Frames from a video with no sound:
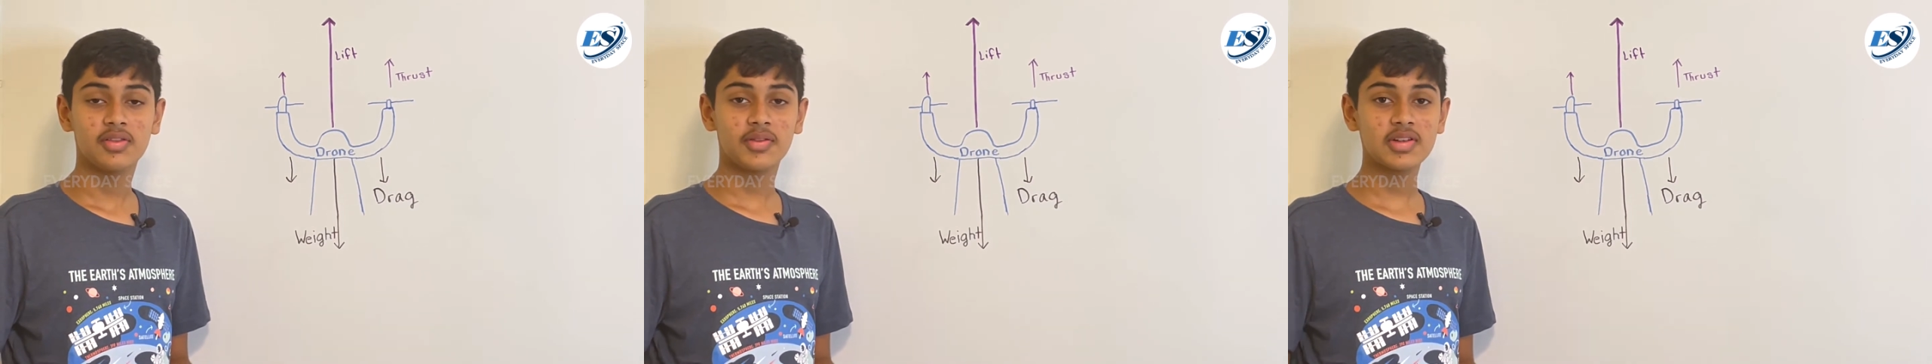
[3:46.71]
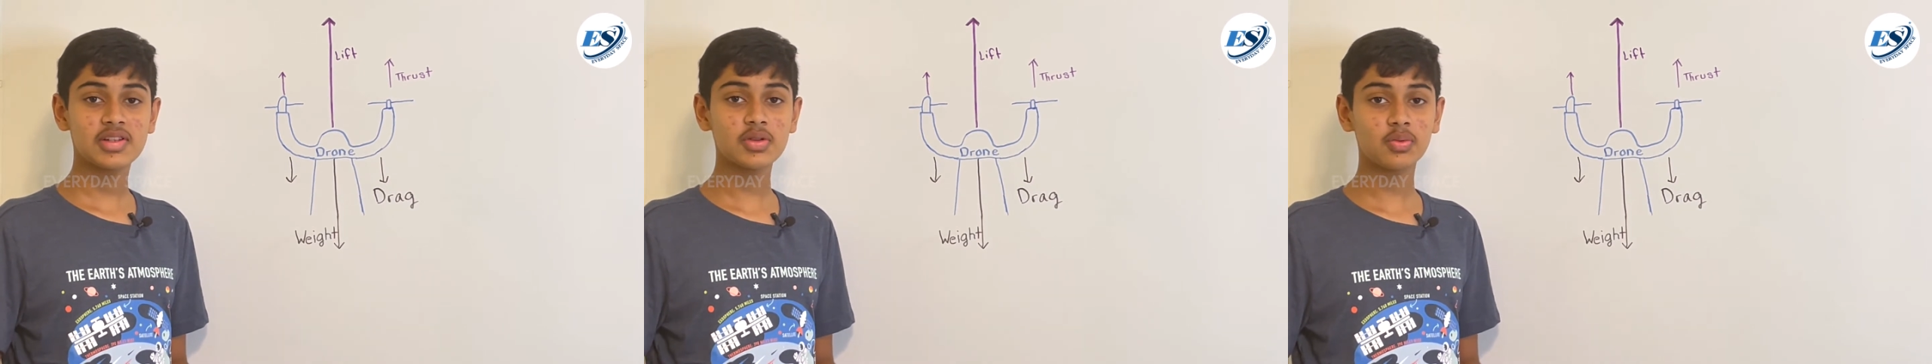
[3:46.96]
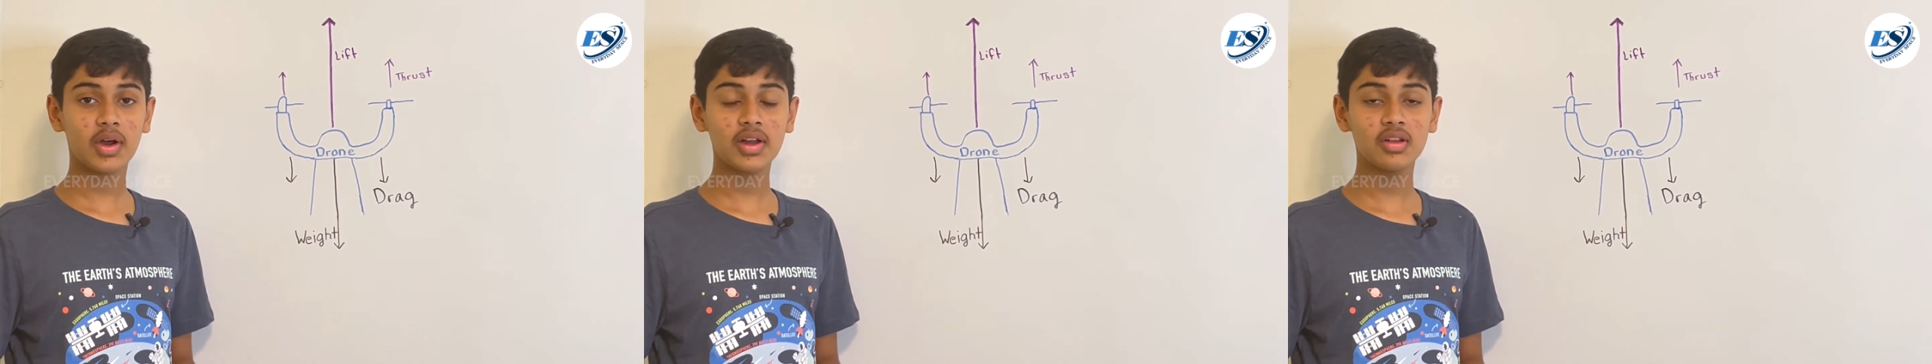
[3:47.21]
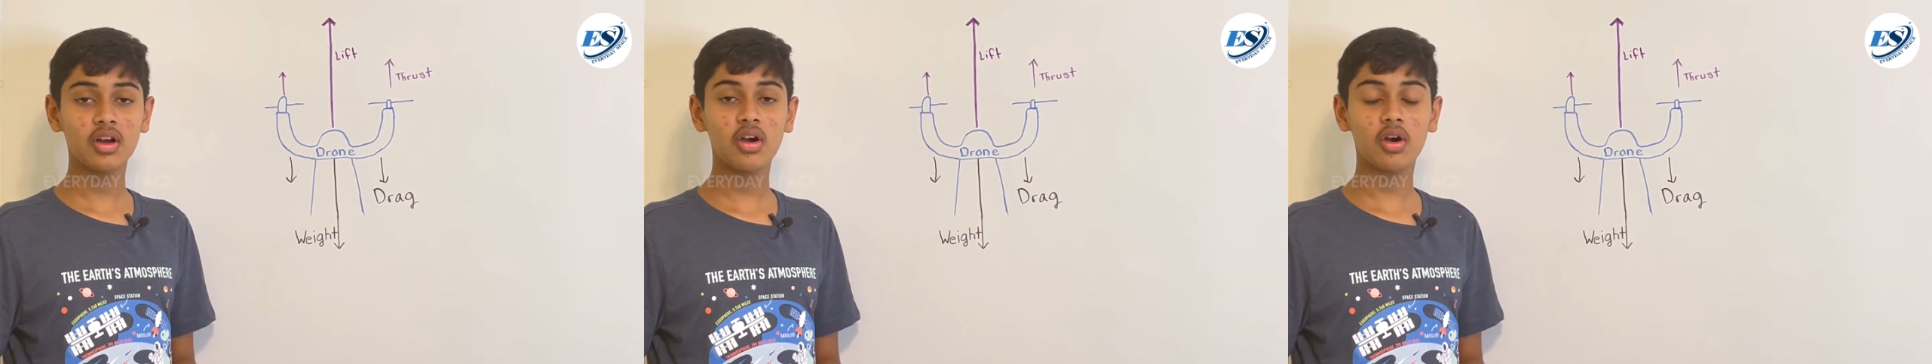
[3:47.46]
This is why
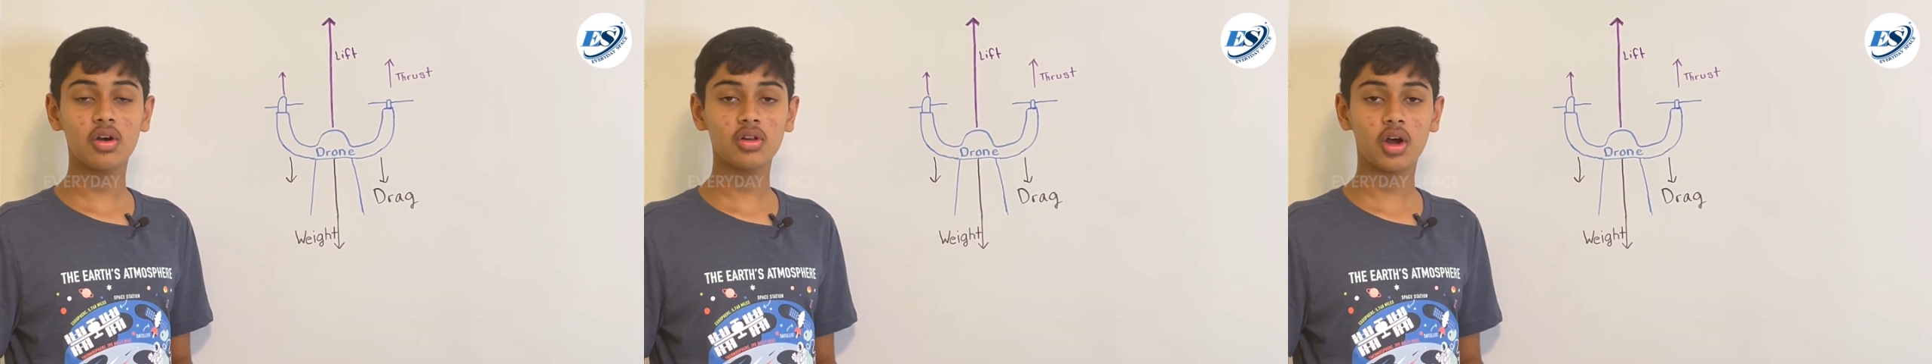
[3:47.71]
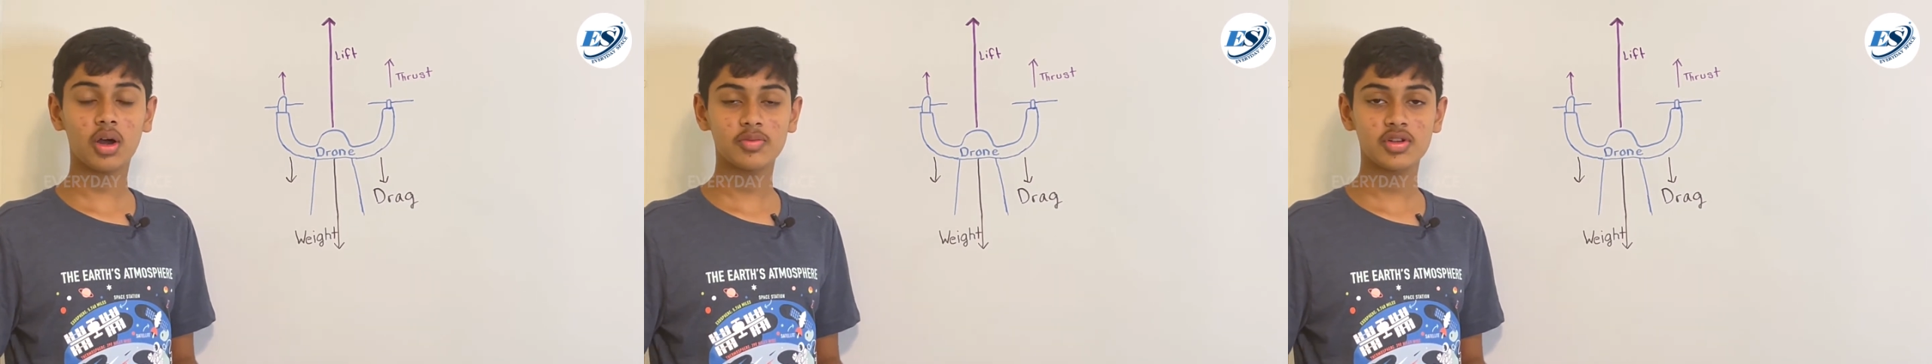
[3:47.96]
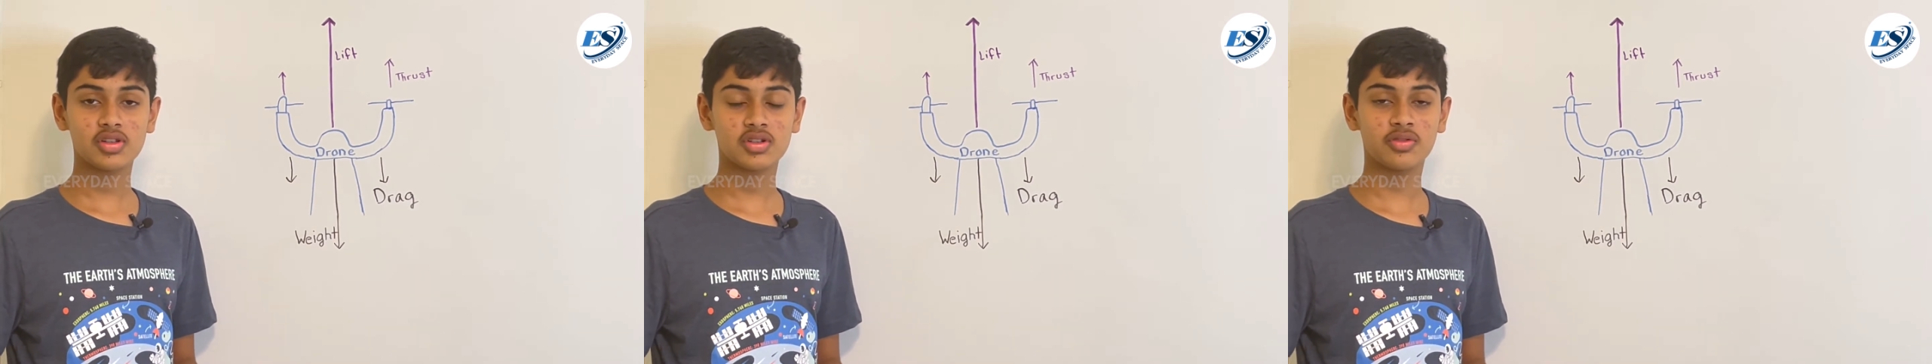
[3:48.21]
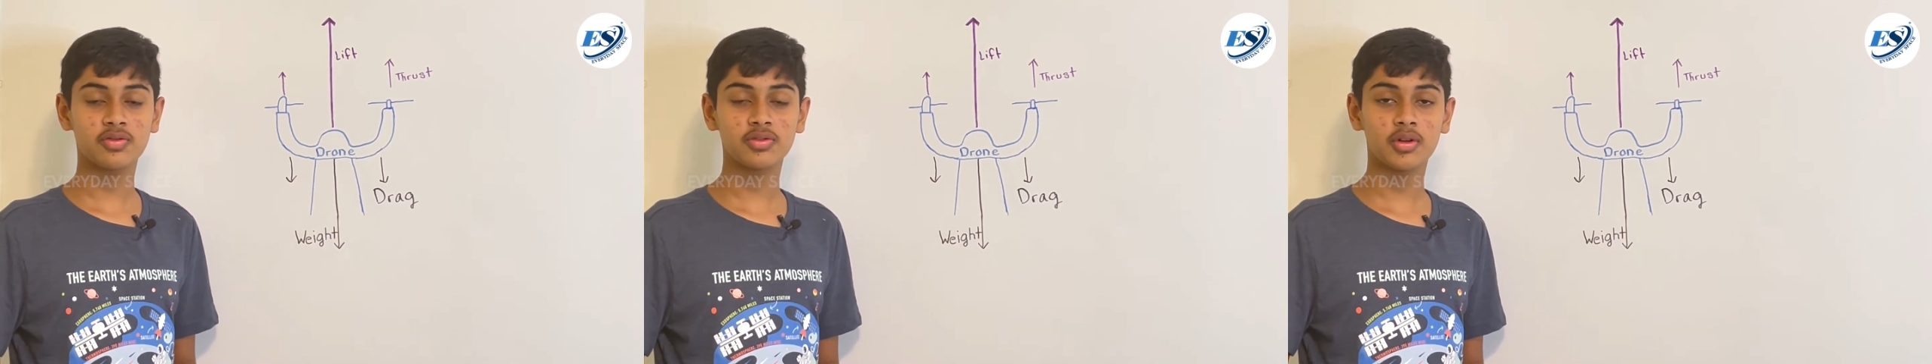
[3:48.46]
not all objects
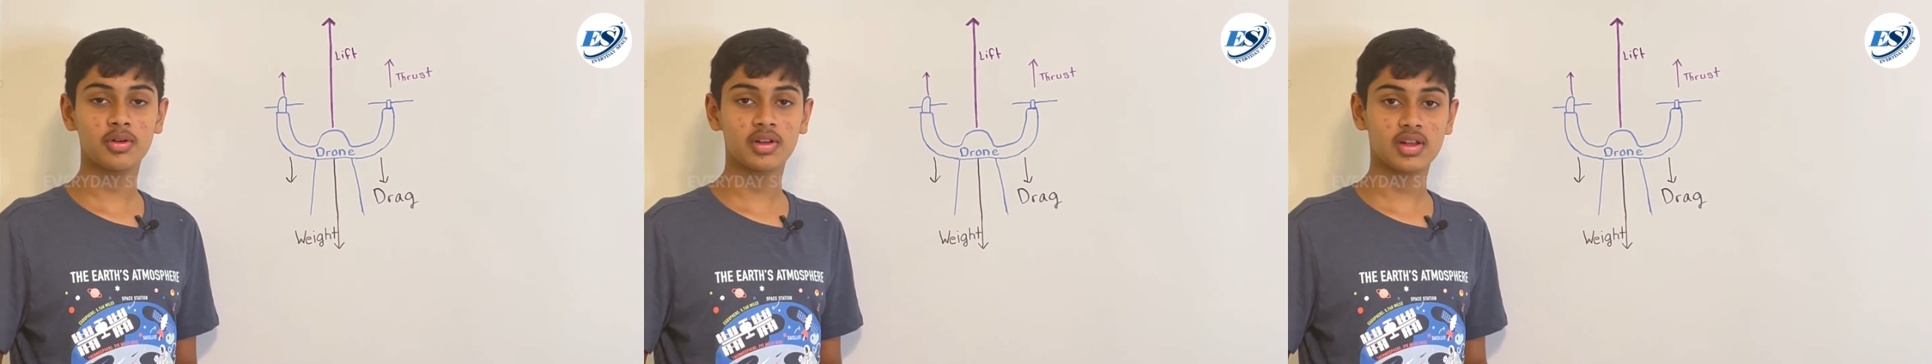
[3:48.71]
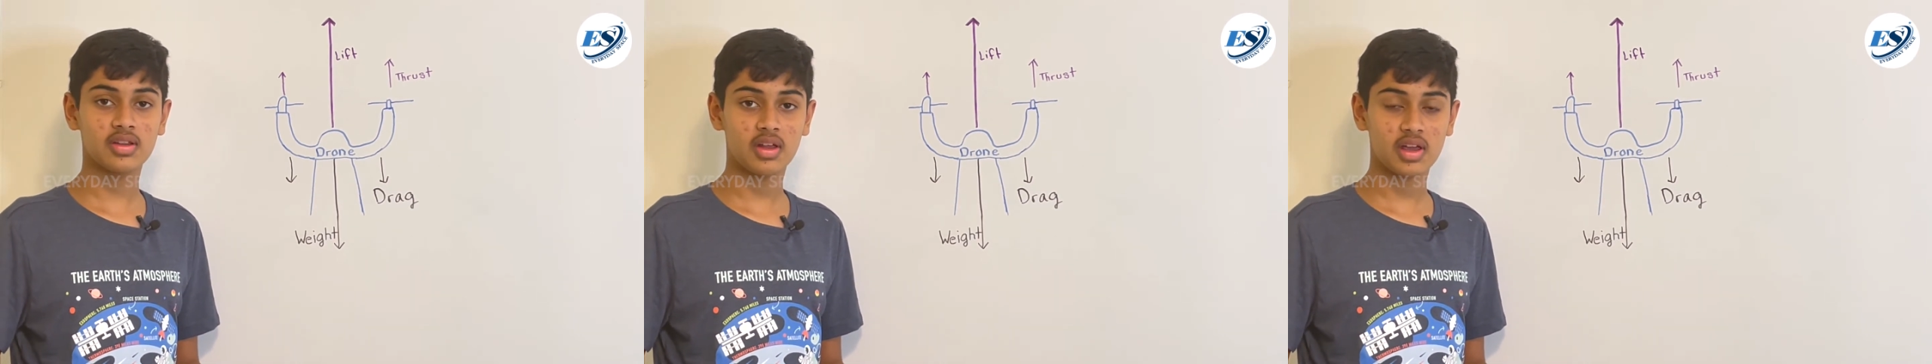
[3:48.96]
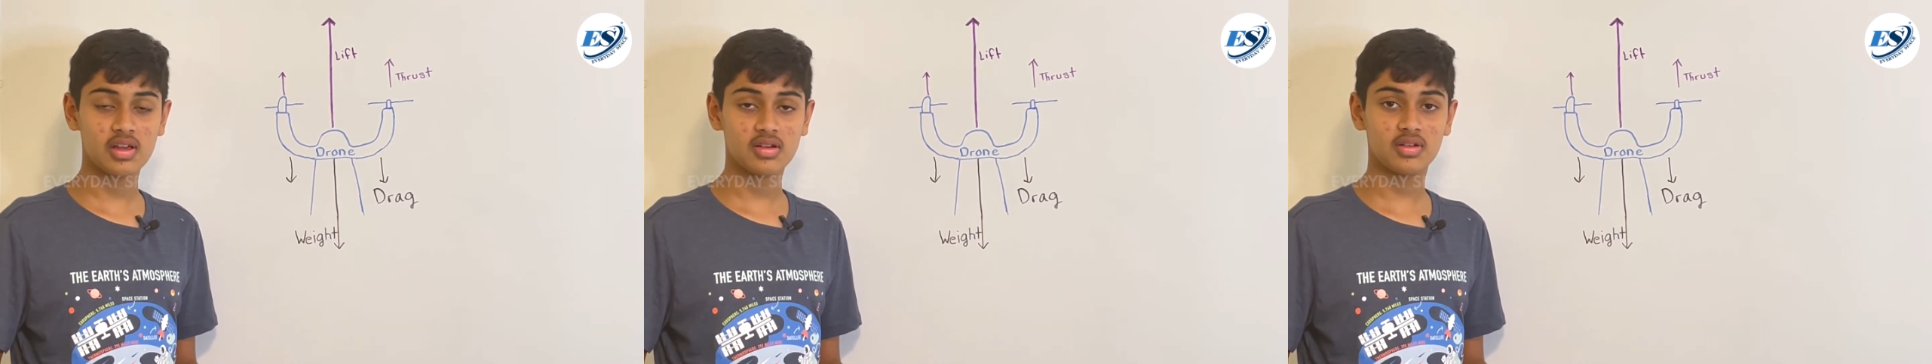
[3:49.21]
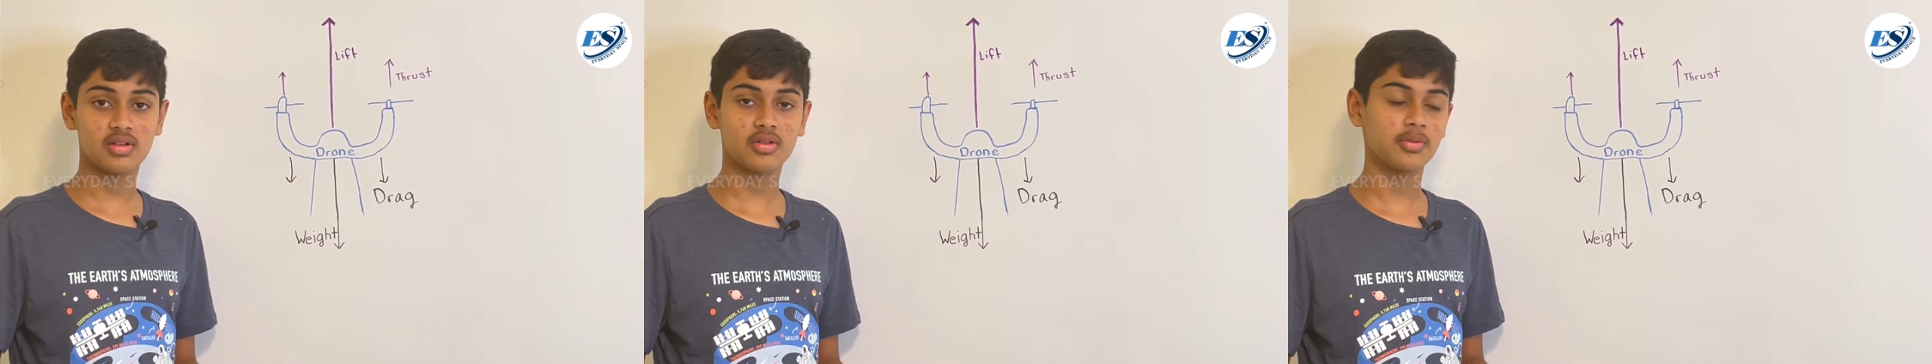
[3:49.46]
are floating in the
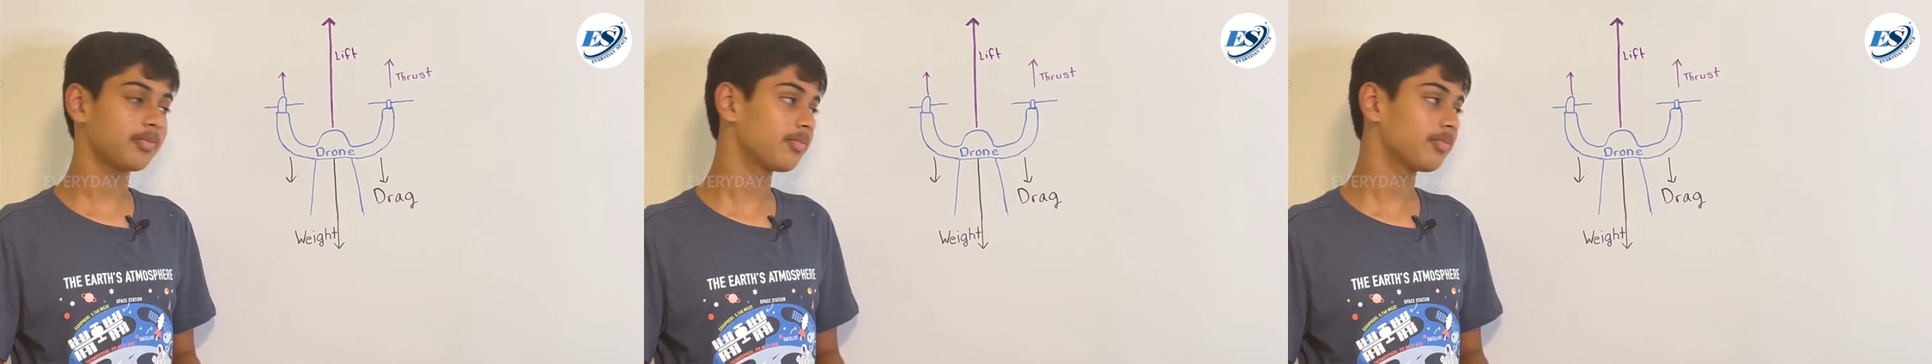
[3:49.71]
air.